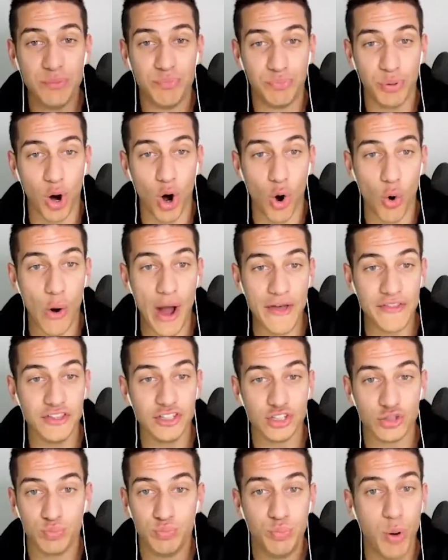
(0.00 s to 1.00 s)
boat, and
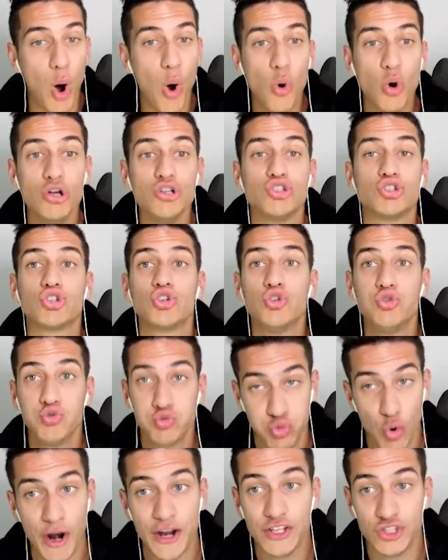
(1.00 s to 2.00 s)
this boat is
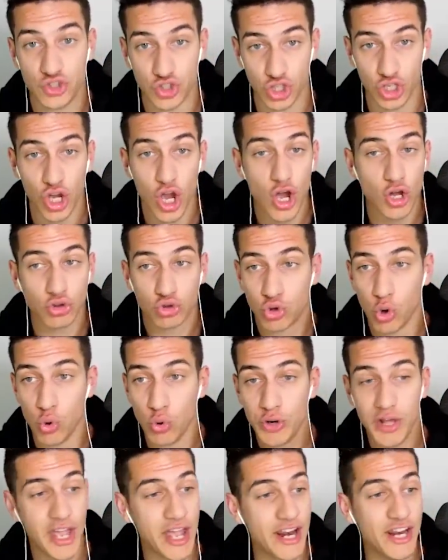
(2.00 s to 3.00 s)
crazy, dude.
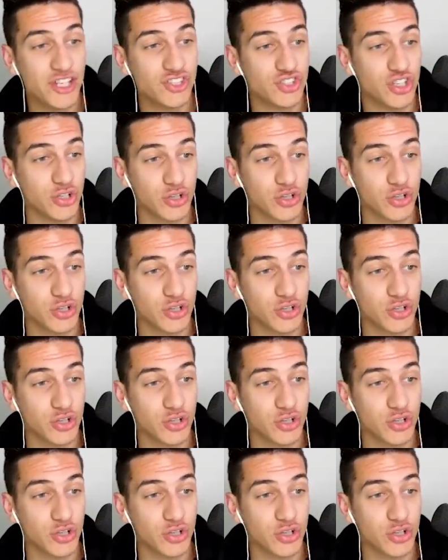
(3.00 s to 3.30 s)
It is the